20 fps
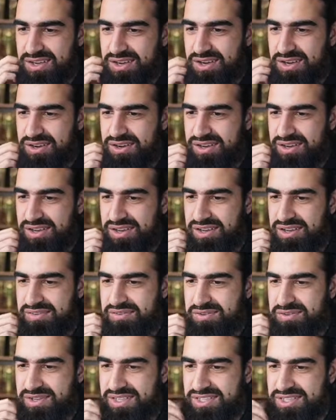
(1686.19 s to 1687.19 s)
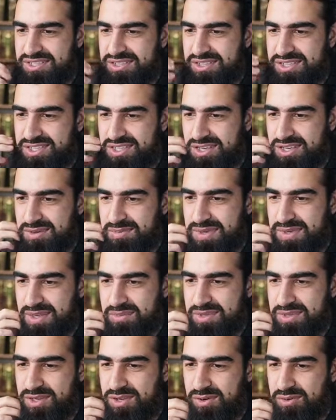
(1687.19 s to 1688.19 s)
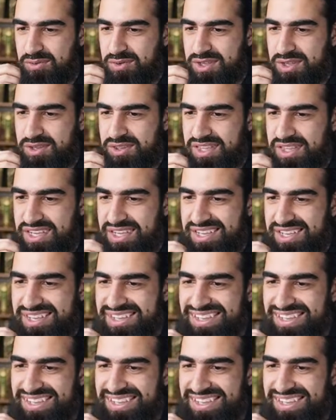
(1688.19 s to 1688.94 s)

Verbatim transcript: Uh, if you can search it up, let me know what you think.